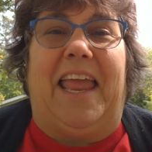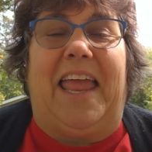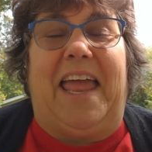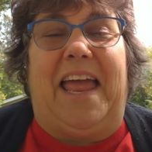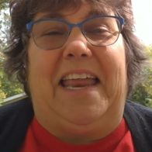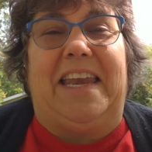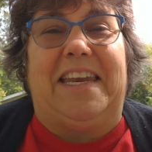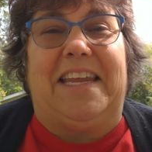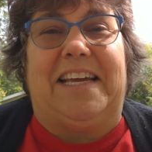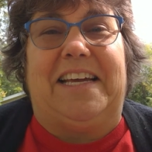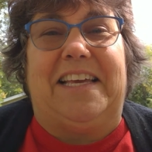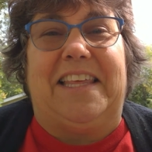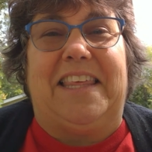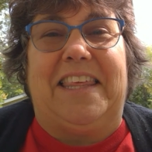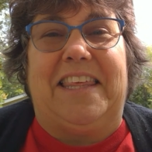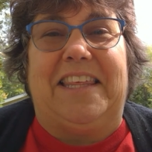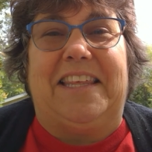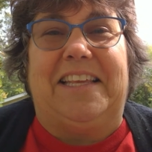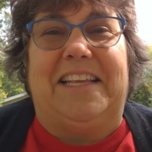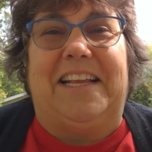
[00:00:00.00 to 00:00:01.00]
And uh,
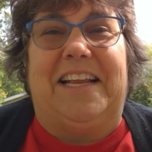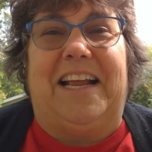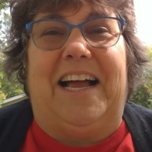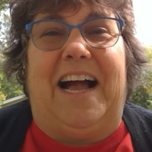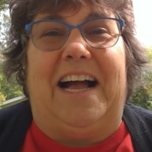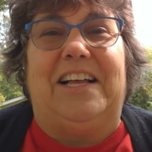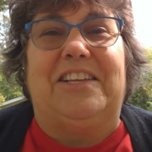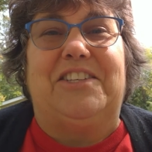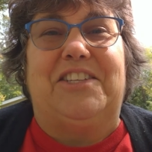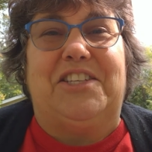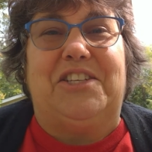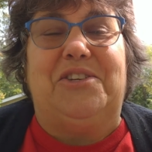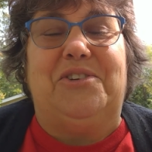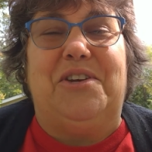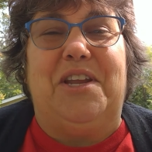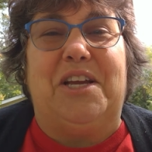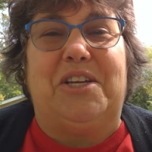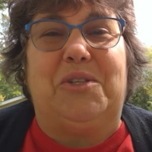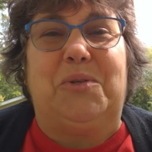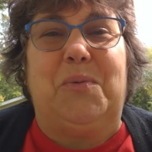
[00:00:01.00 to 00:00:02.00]
I'll see you
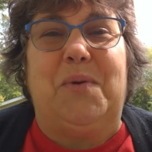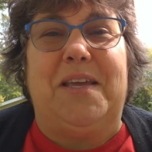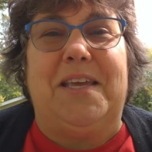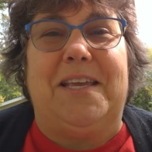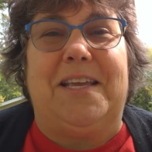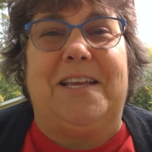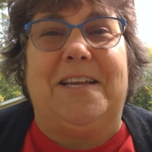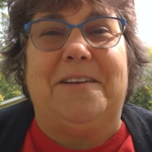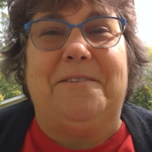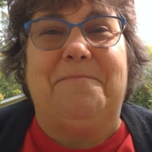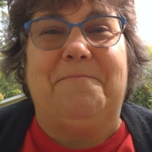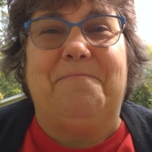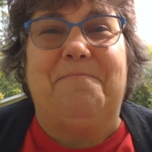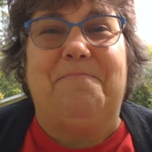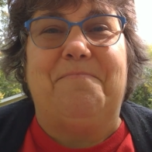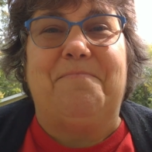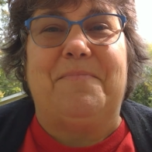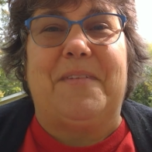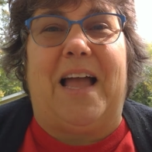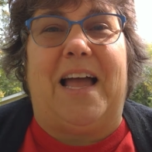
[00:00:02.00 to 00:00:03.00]
next week.
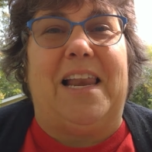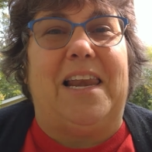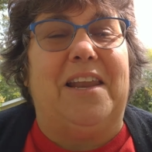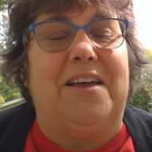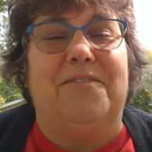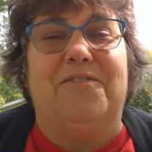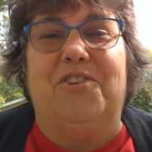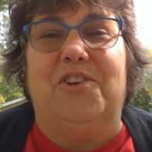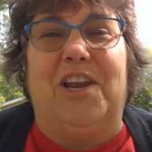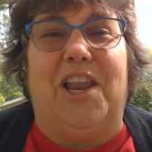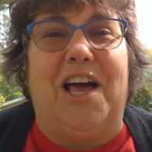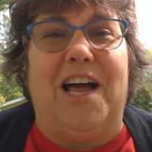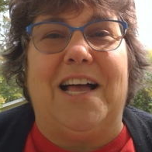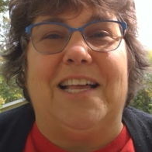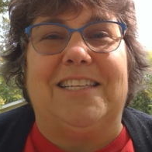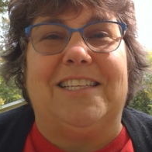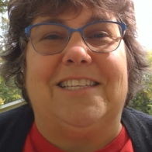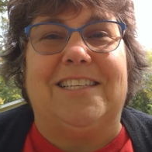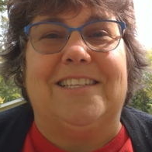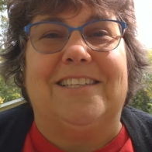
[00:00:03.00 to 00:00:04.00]
I love you
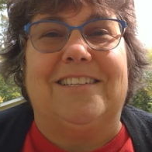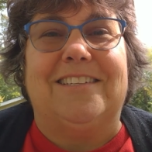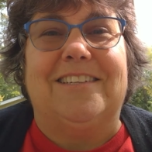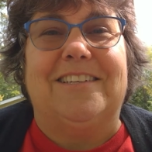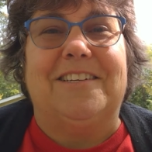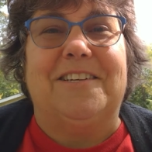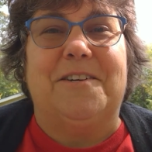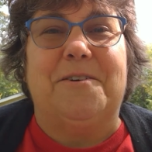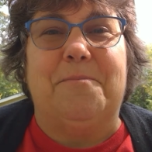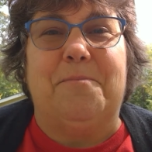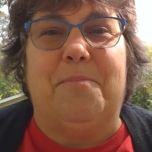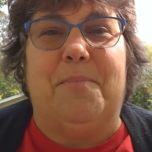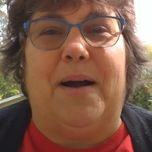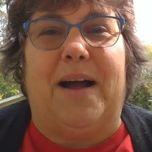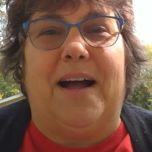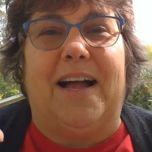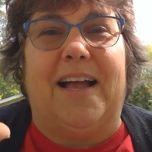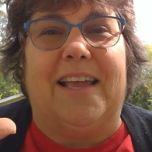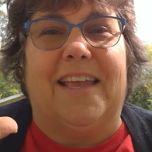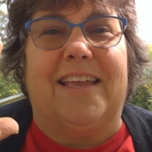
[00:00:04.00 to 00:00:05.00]
lots.
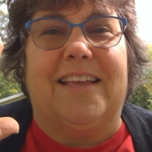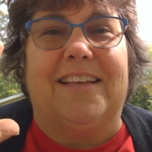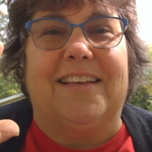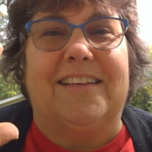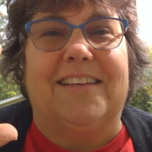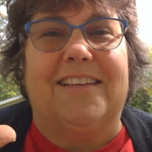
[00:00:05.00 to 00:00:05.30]
Bye.